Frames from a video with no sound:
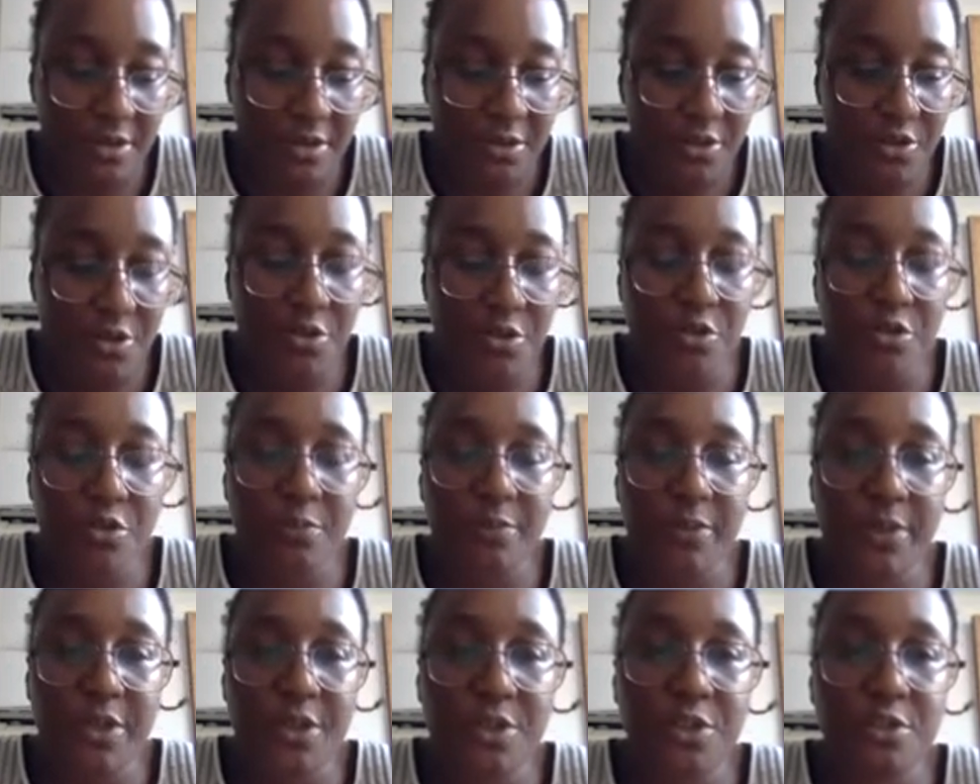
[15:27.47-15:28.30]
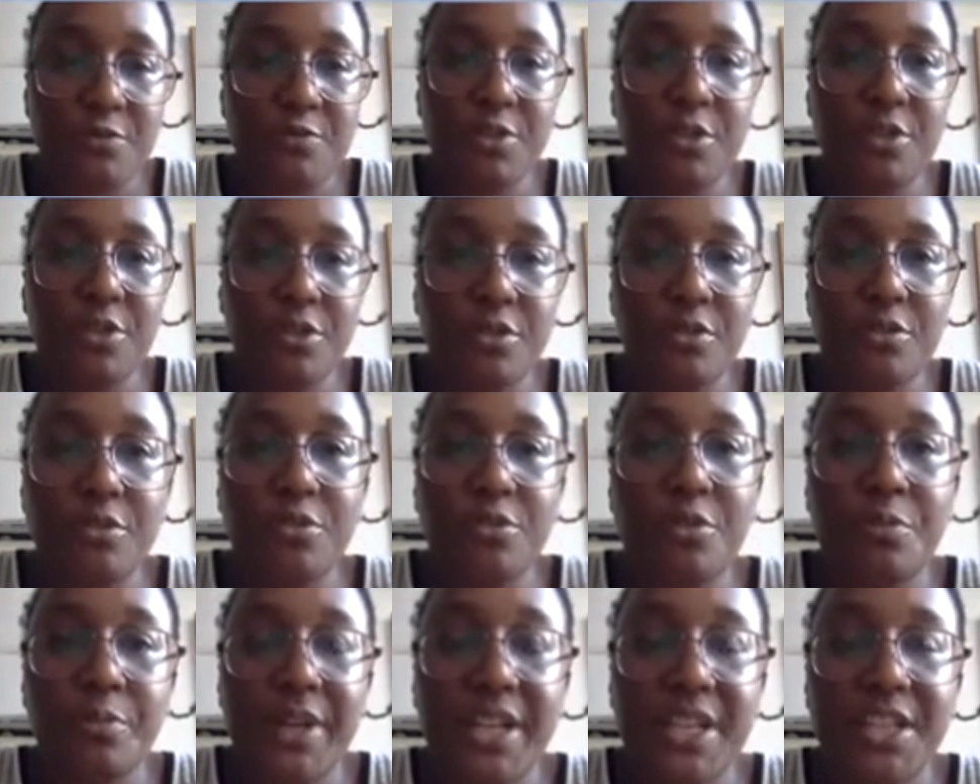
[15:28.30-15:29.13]
to almost
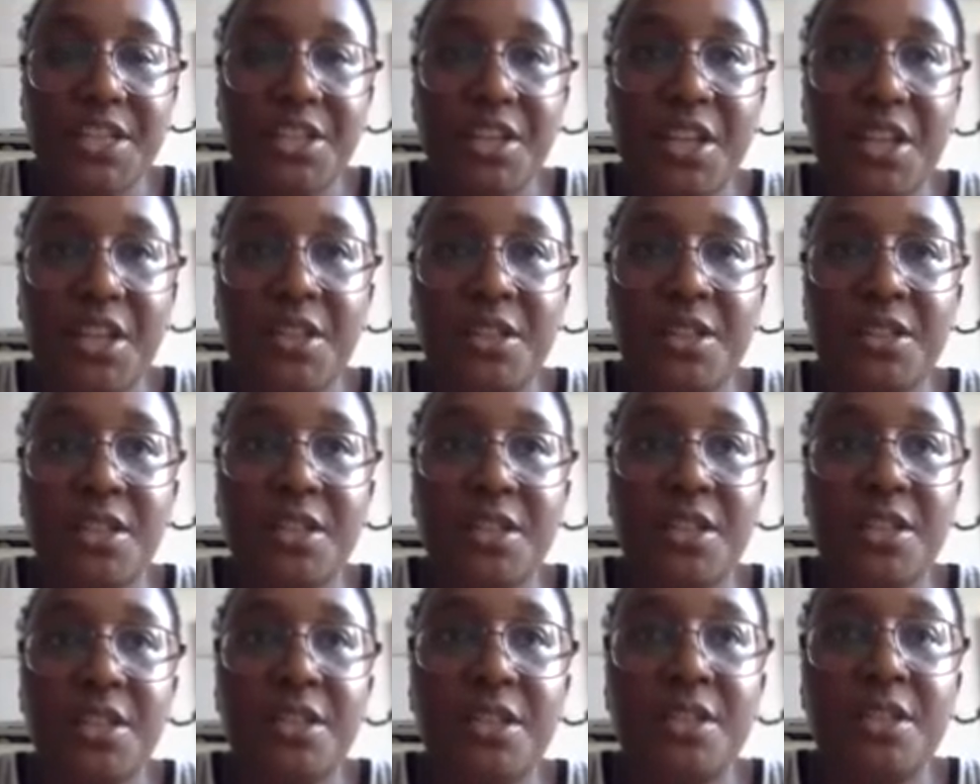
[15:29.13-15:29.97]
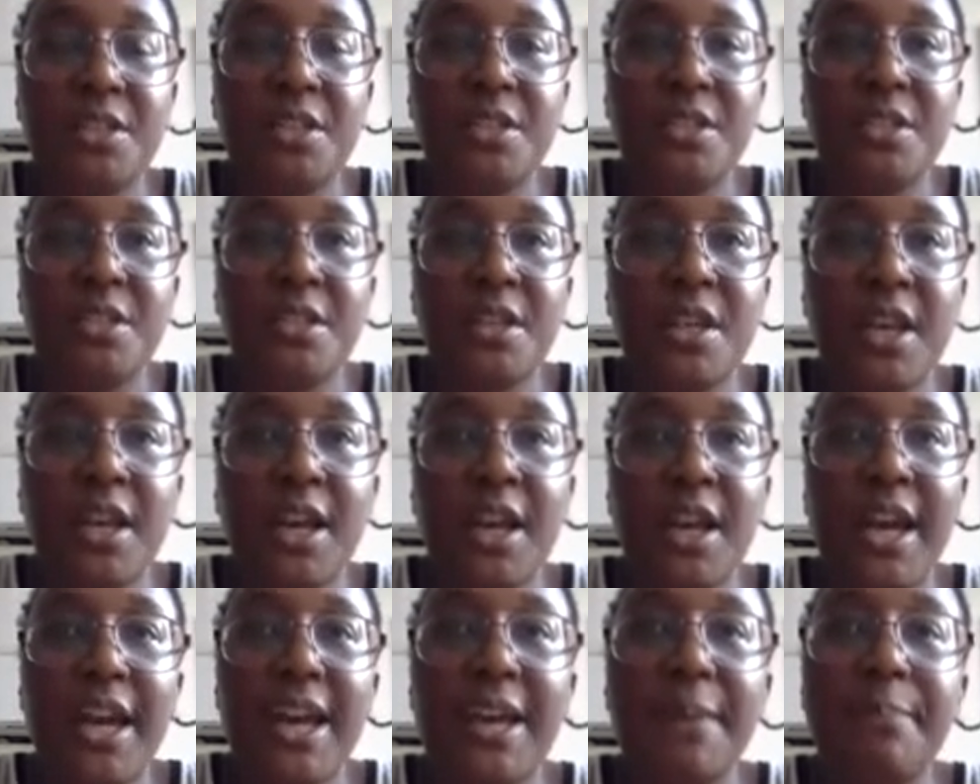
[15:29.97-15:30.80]
record my changes,
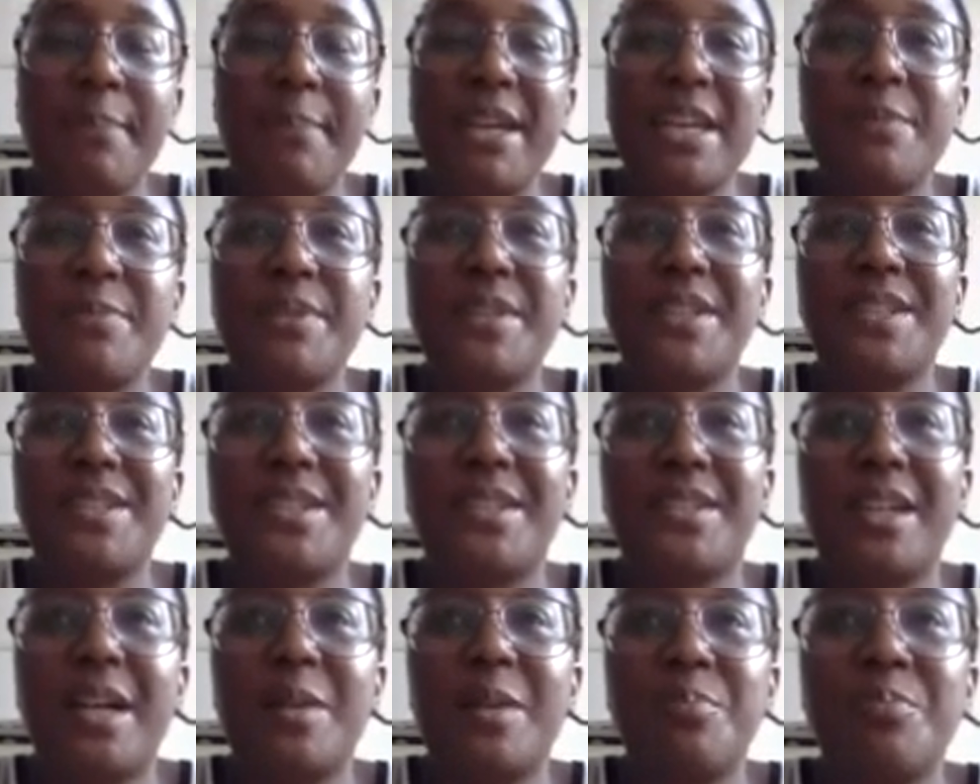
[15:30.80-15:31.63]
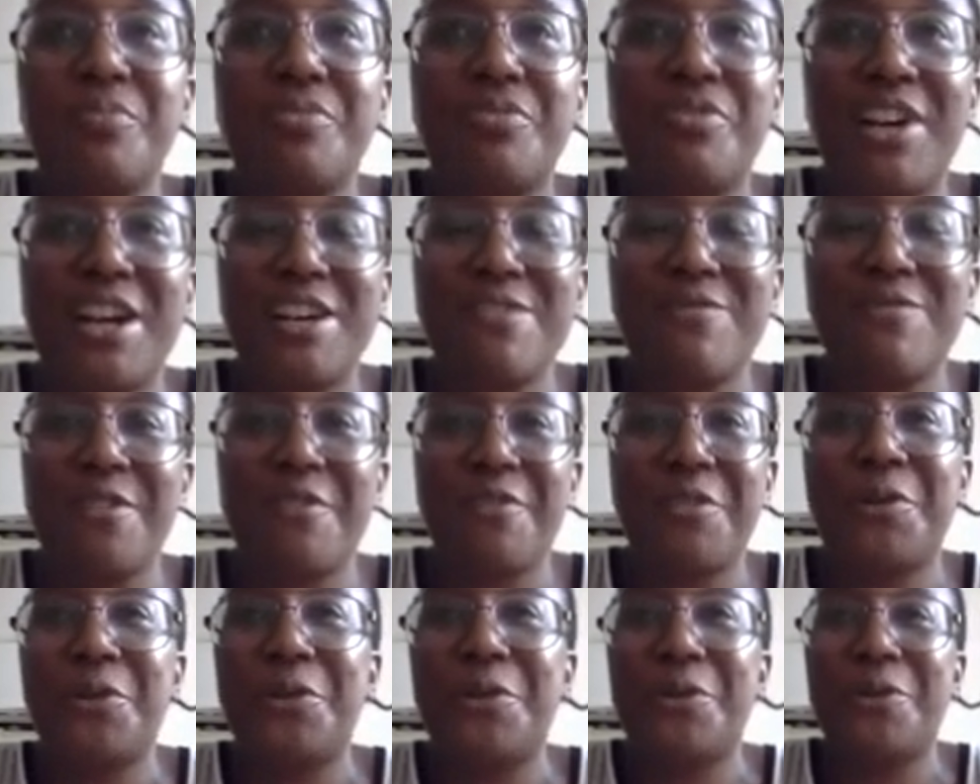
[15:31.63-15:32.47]
and maybe some private
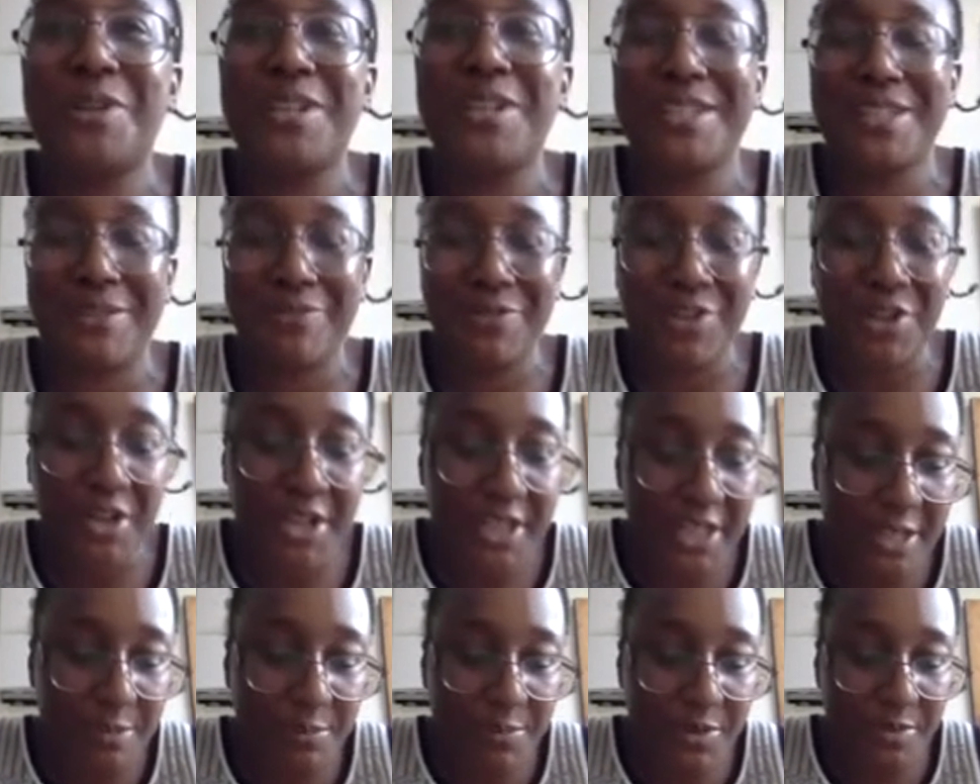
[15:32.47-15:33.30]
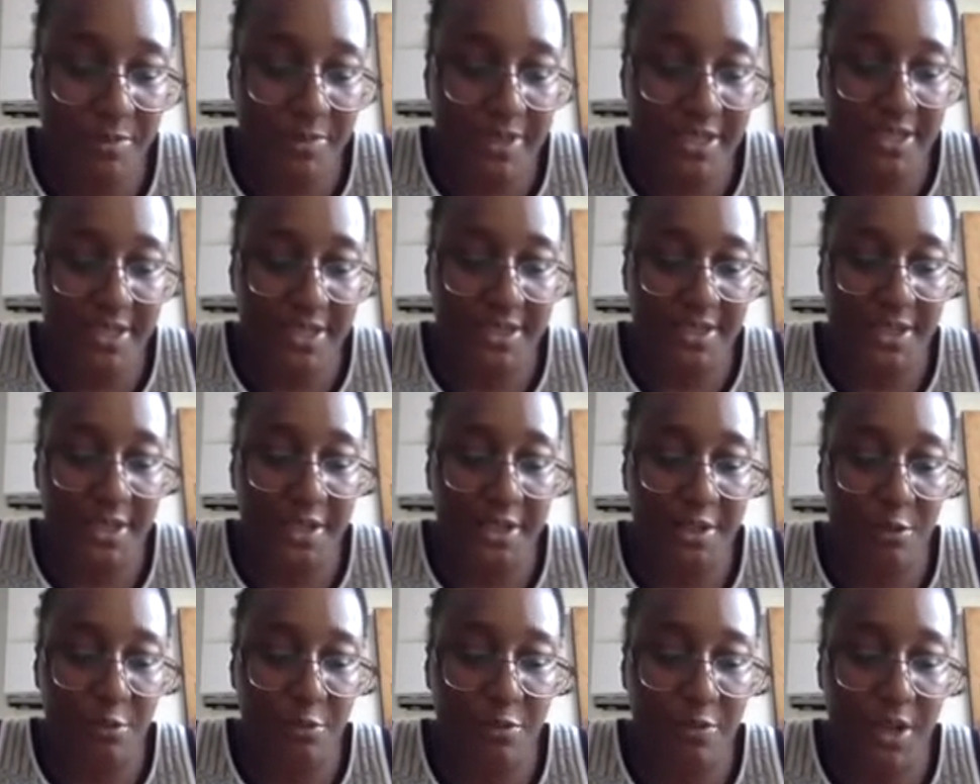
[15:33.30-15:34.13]
recordings I've got to keep to
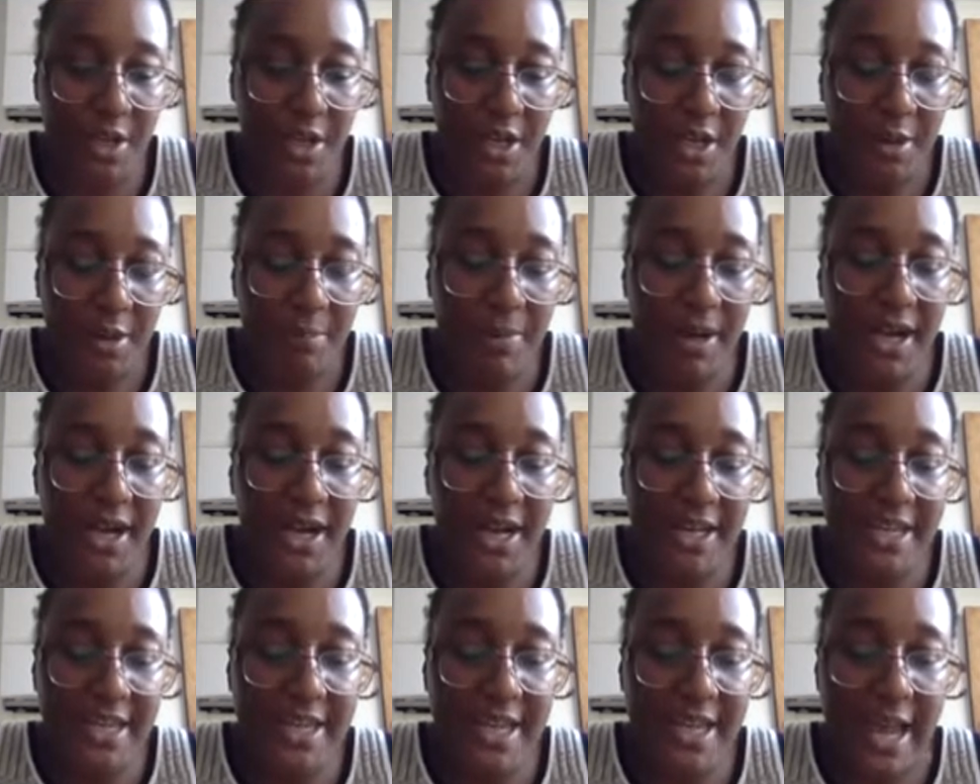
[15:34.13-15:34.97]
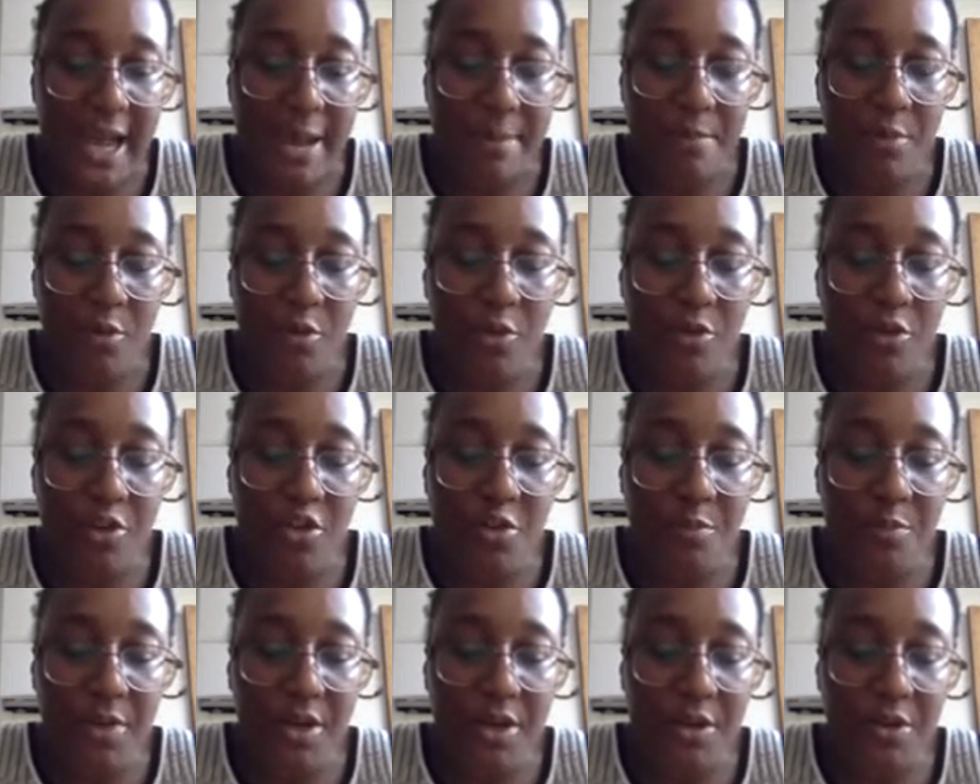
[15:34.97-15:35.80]
myself. But I am
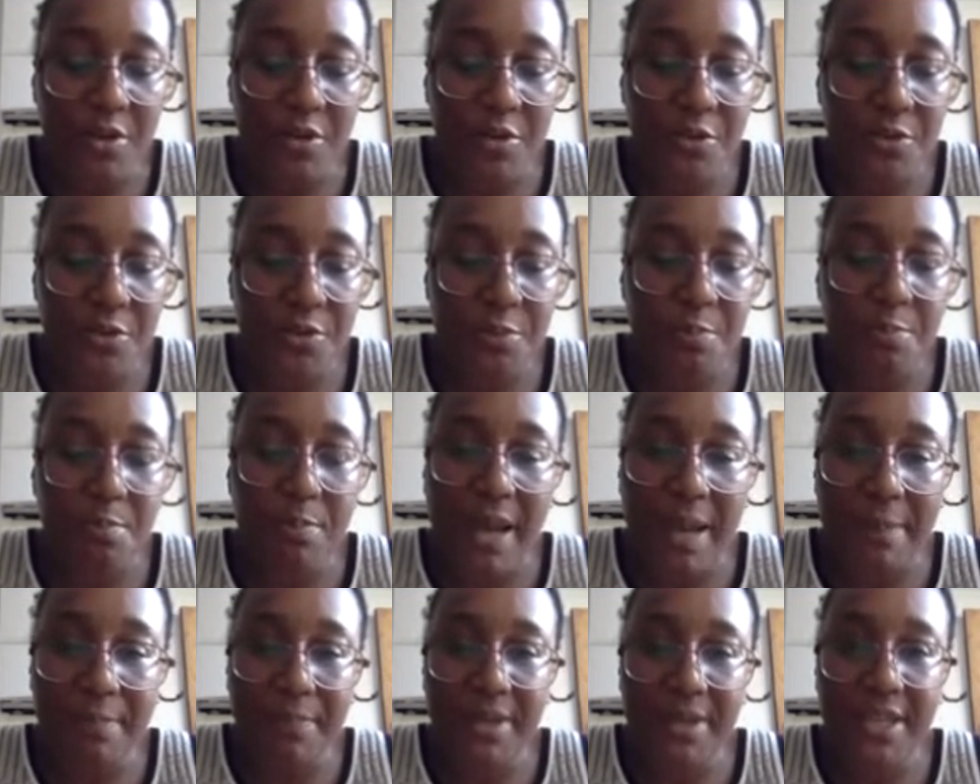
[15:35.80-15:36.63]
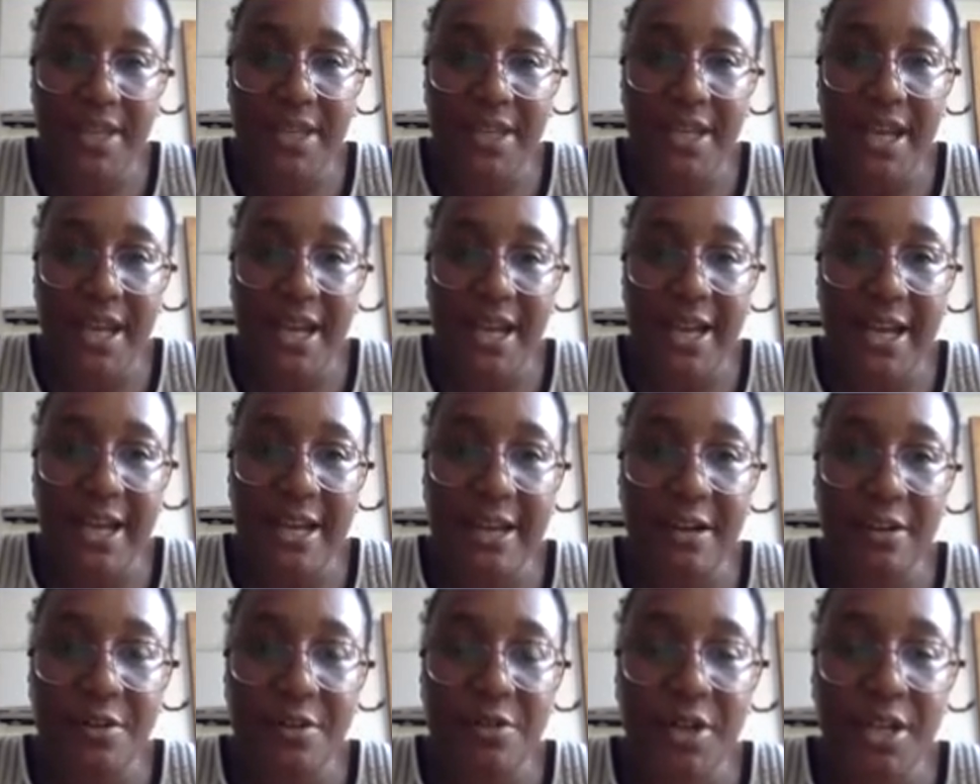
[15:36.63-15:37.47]
almost mapping that
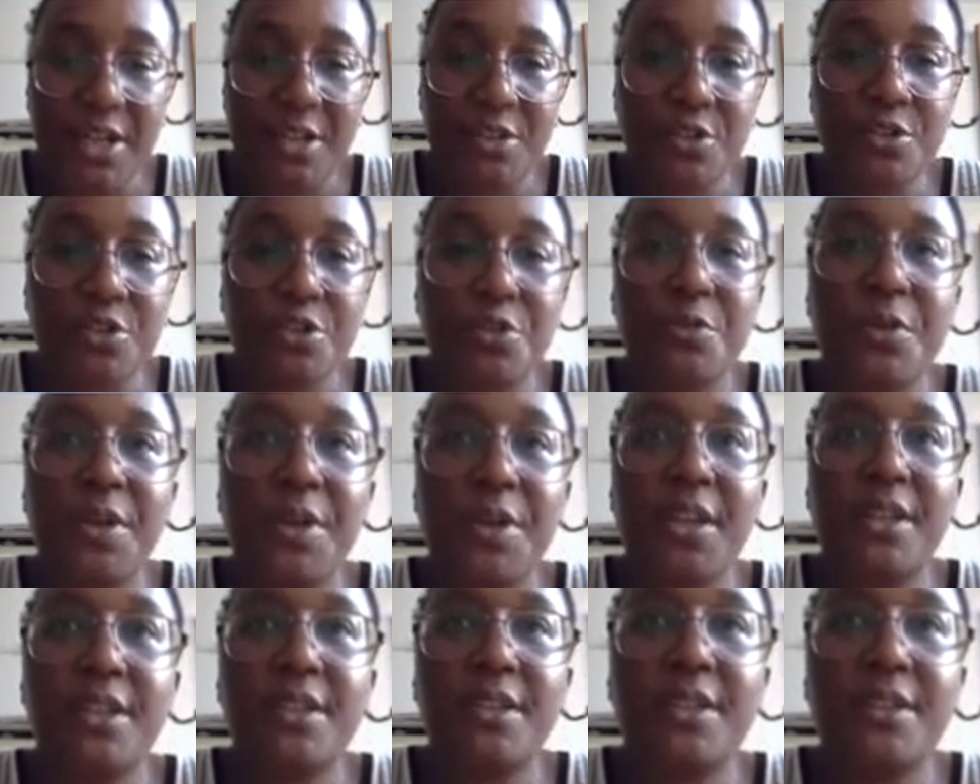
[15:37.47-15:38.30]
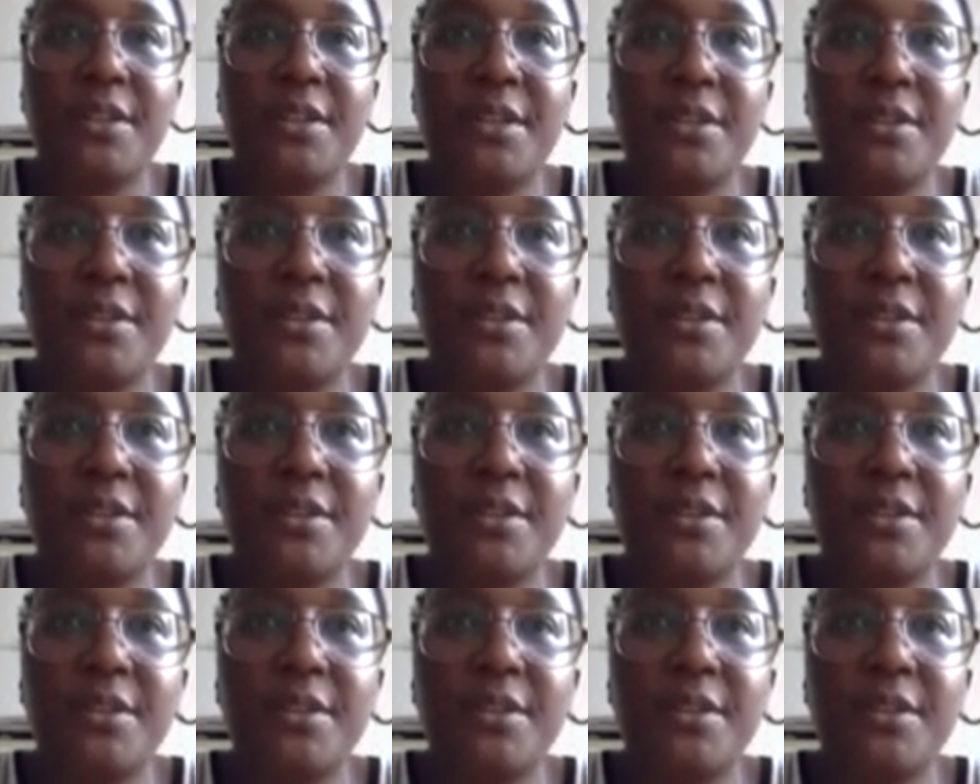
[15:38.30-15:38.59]
out and doing